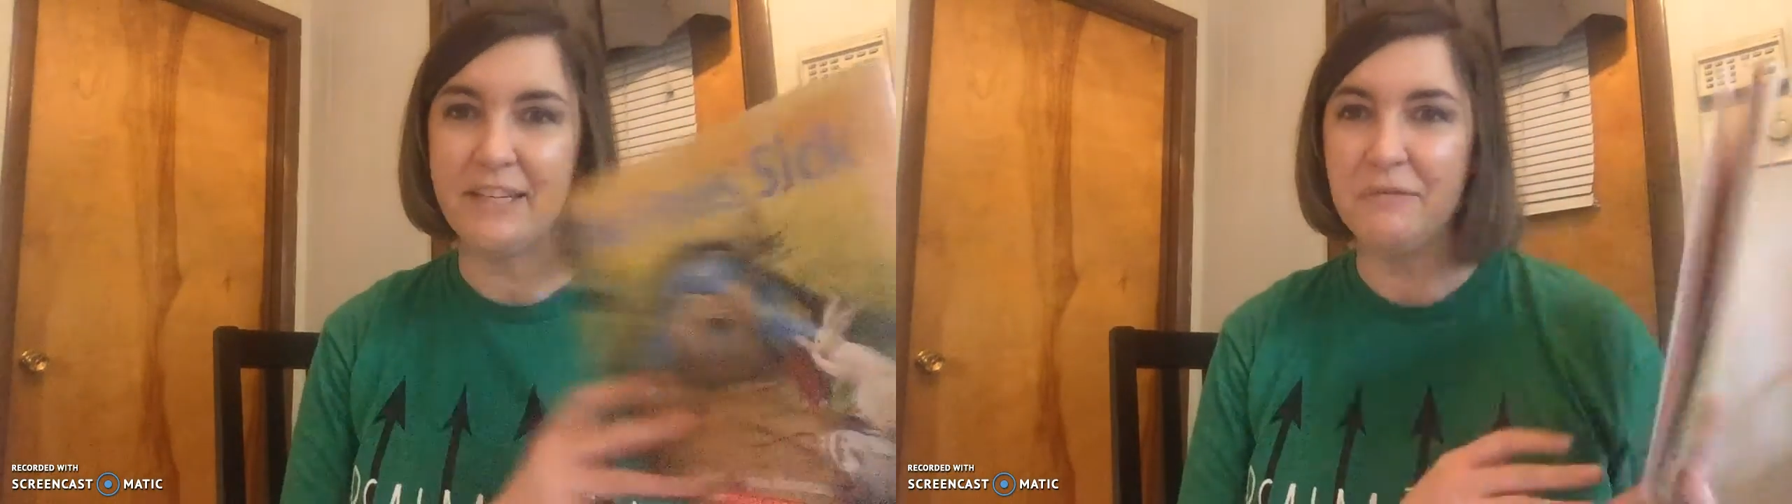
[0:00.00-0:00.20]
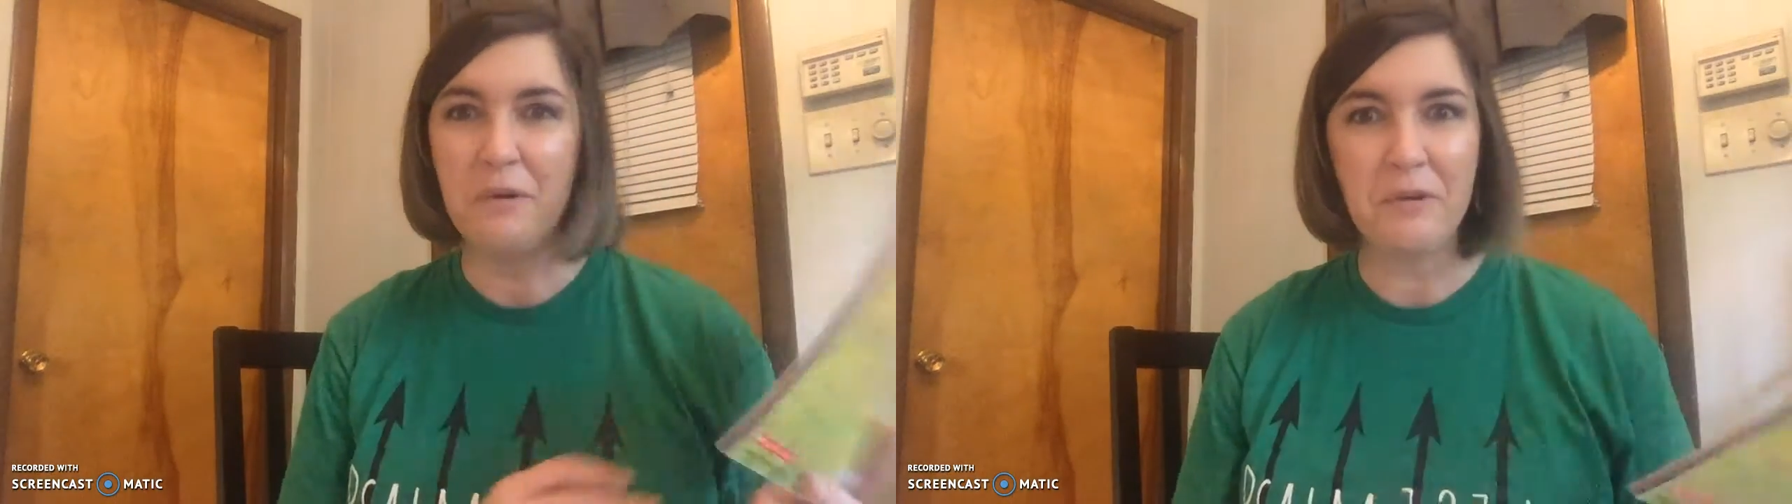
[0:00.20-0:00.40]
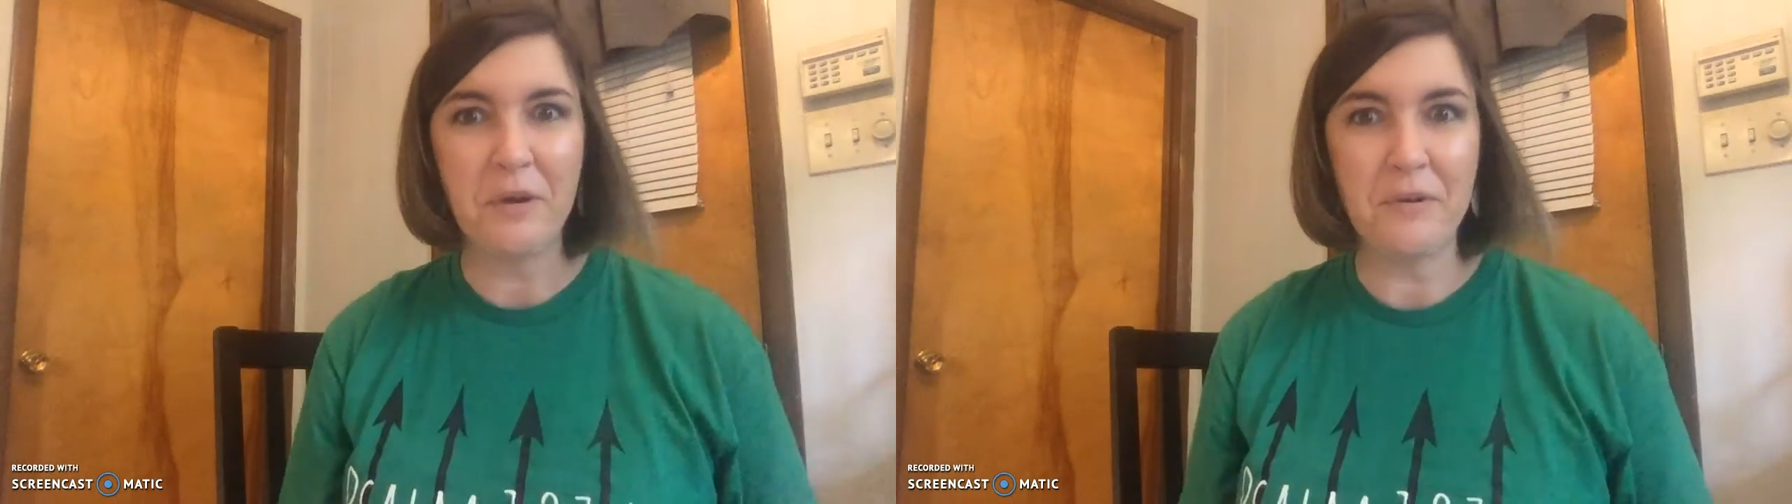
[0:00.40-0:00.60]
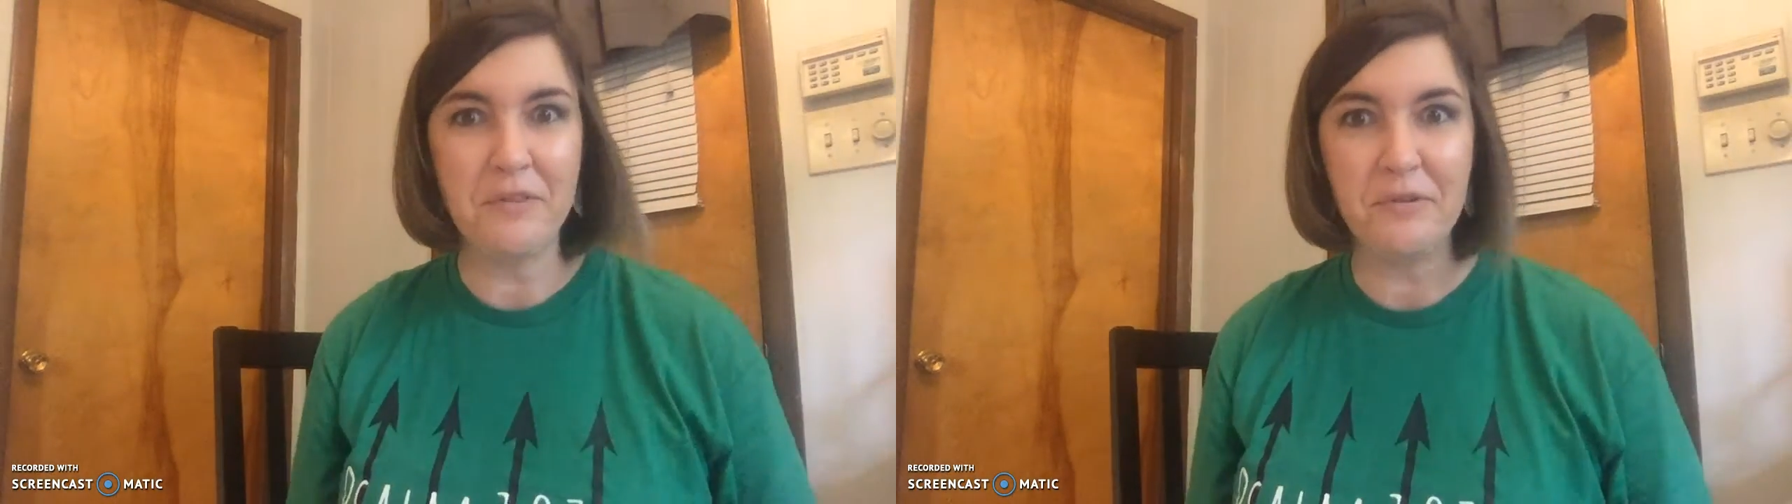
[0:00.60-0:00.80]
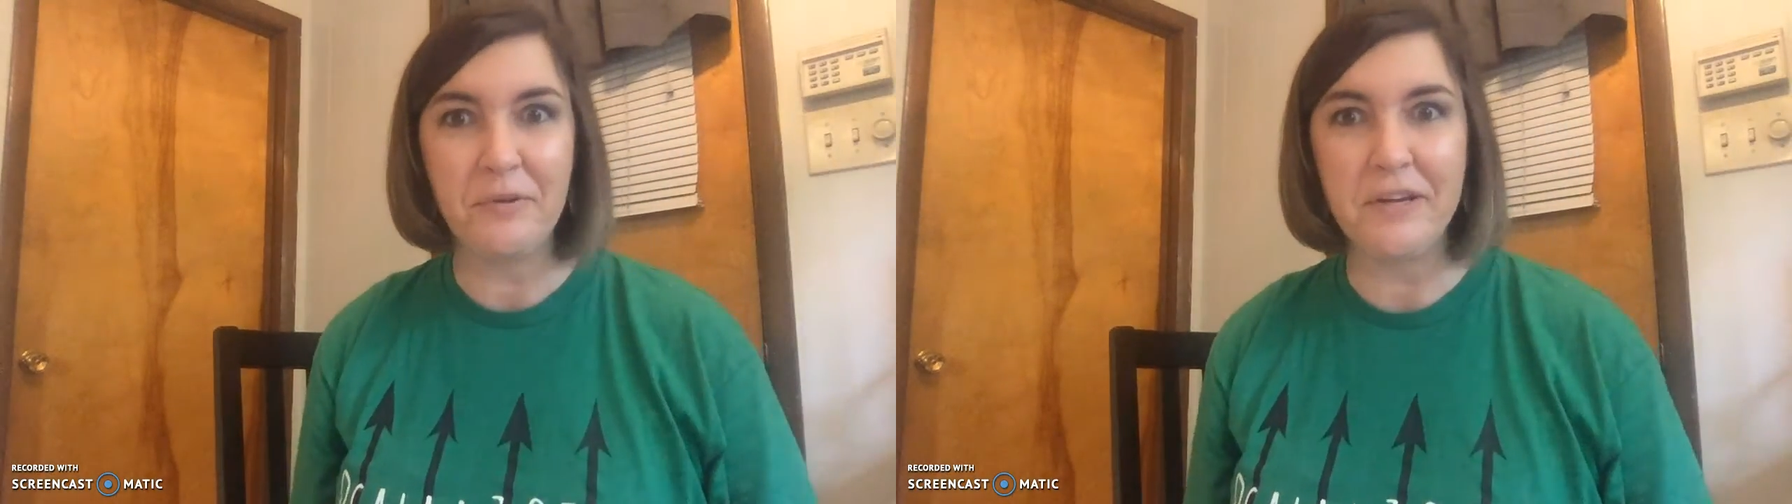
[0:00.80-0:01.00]
and what we're going
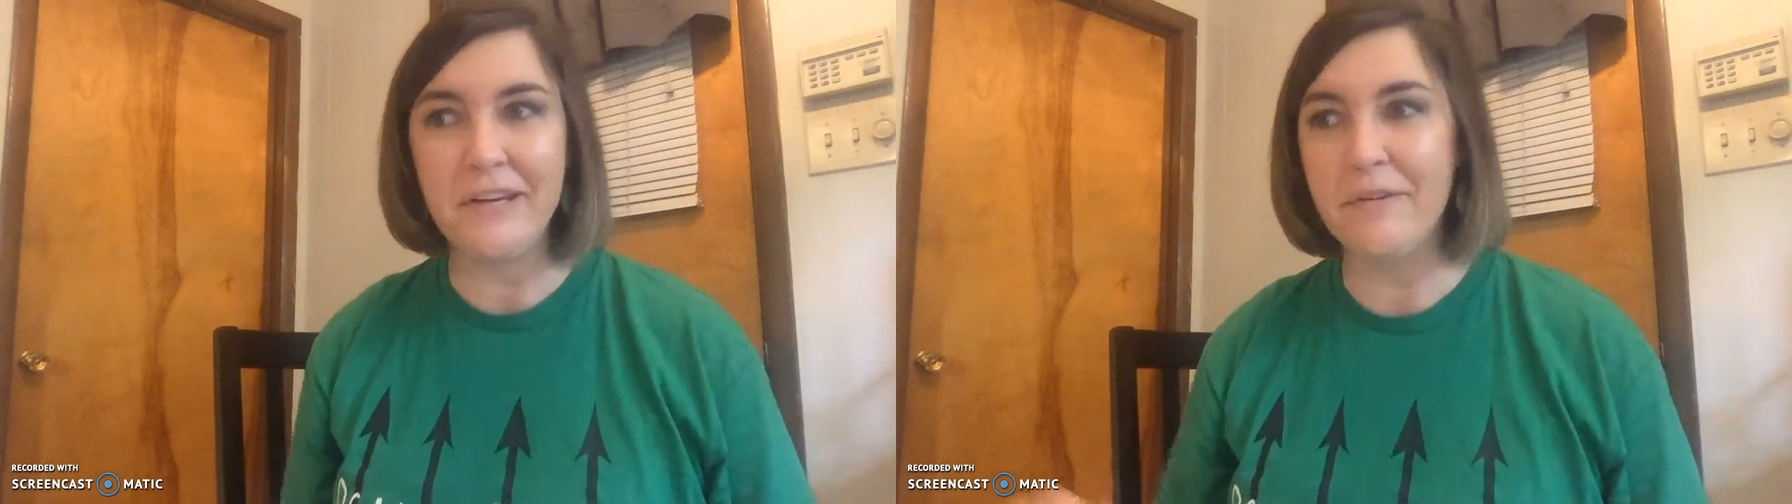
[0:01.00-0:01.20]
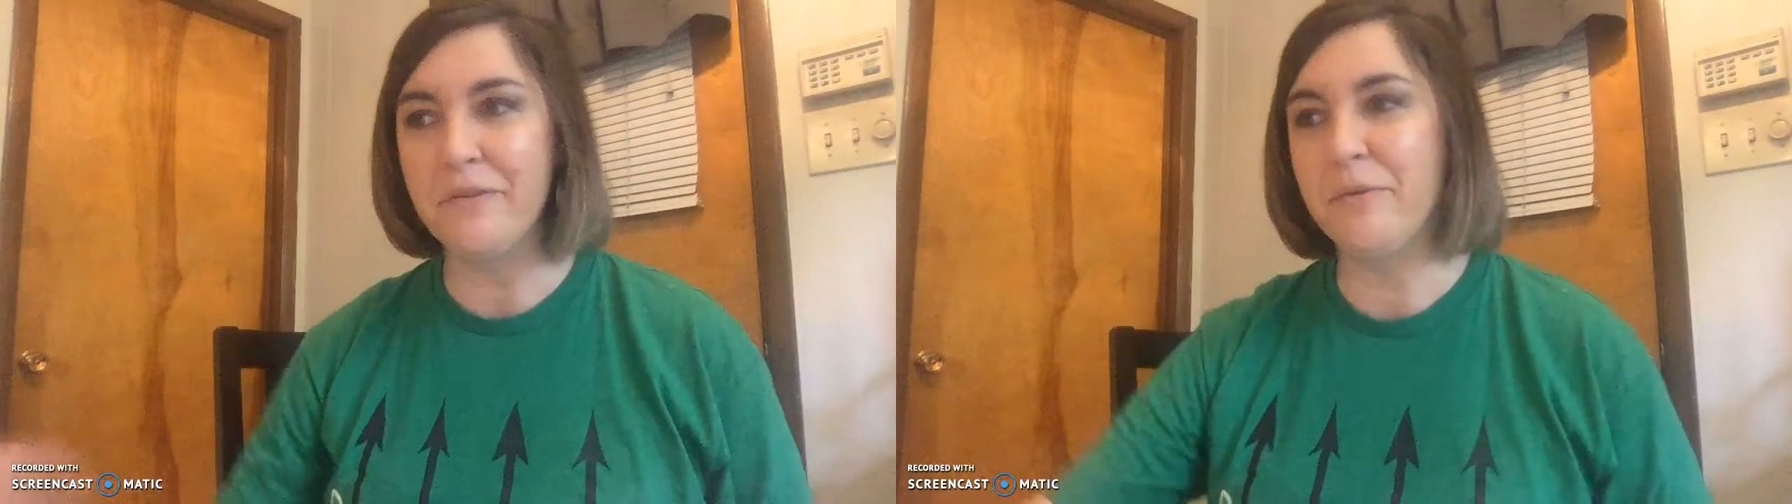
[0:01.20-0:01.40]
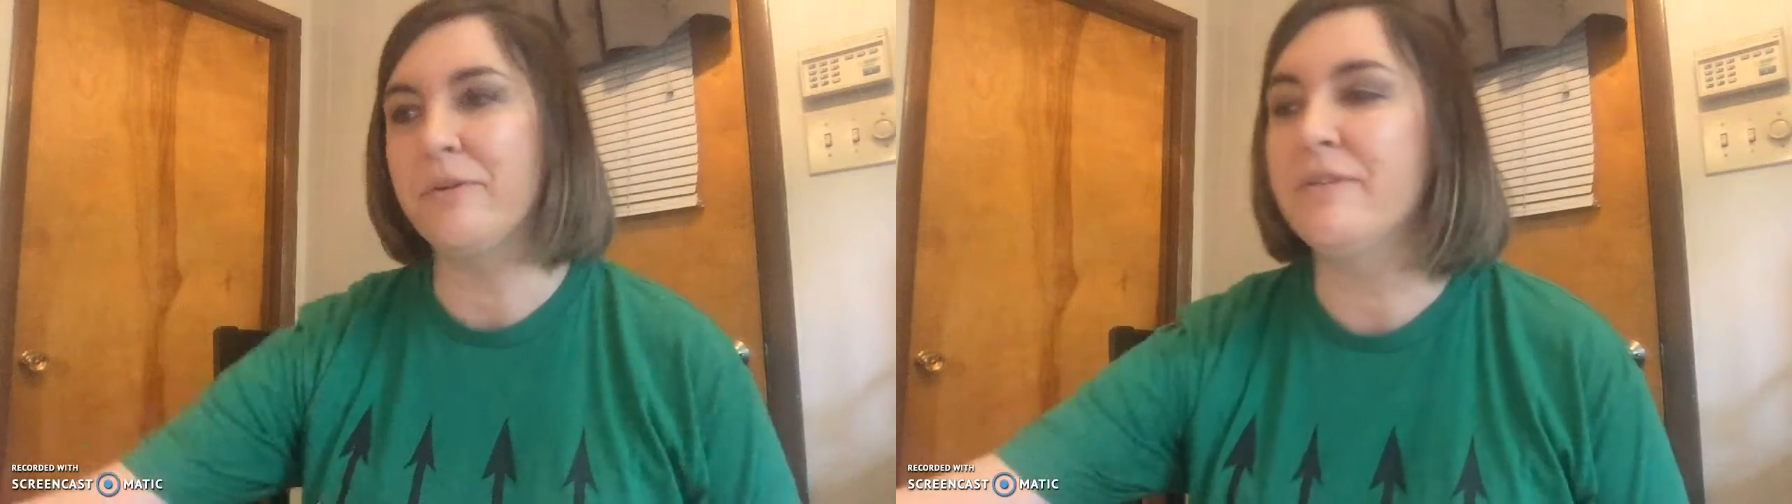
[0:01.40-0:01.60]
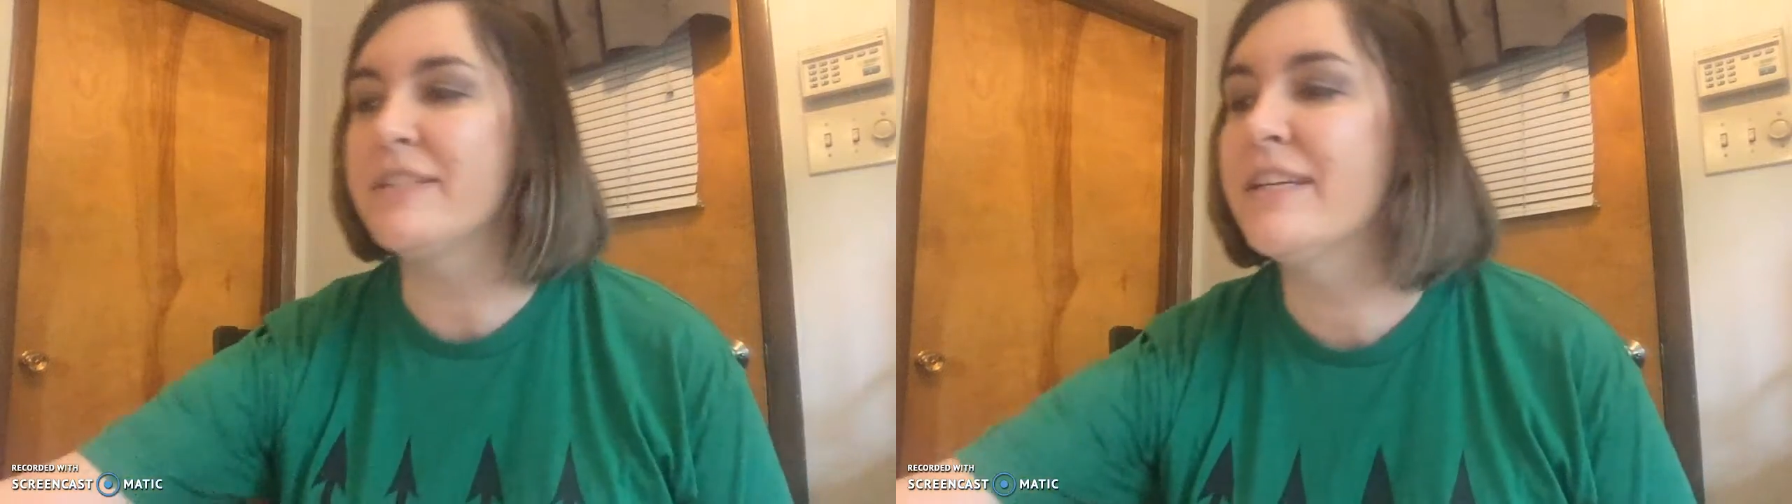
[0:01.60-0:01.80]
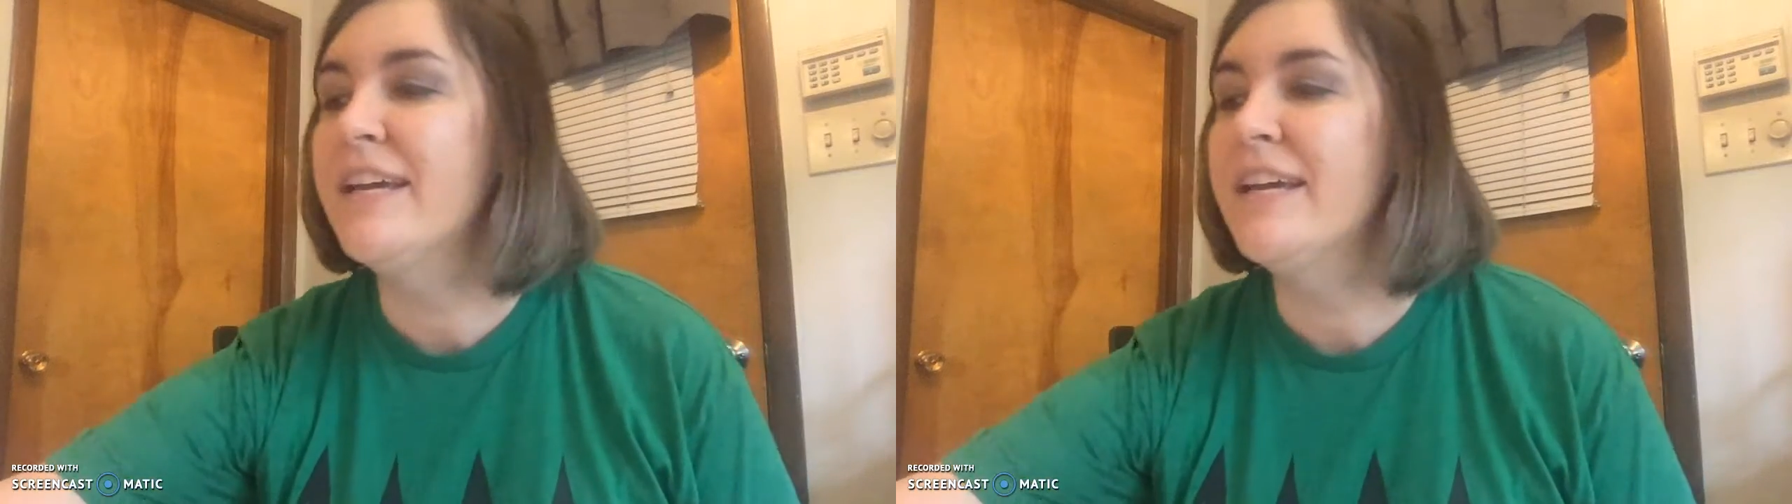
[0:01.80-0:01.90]
through right now in the world.